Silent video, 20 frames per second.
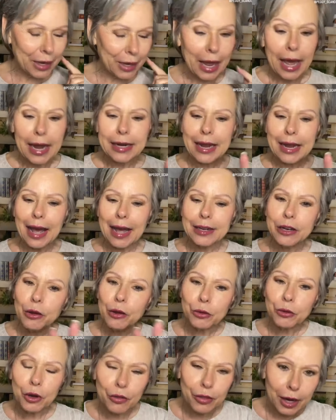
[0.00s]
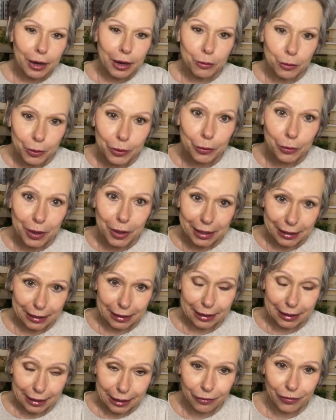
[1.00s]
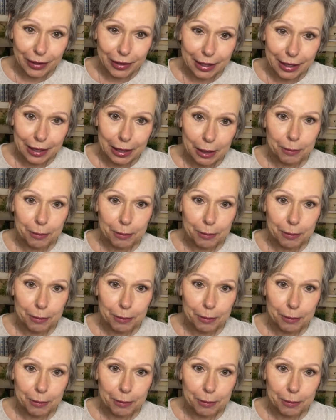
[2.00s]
Now I don't know that I would want to live in it,